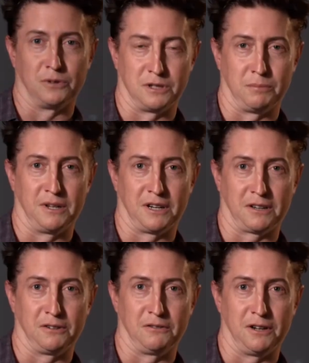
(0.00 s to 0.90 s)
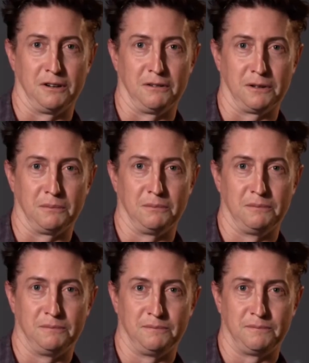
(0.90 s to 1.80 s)
was the pinnacle of all of them.
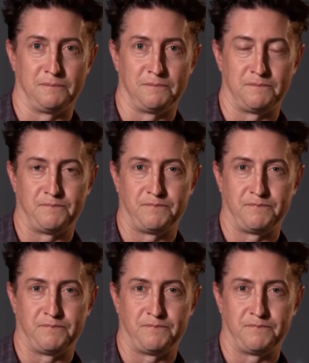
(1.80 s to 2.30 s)
And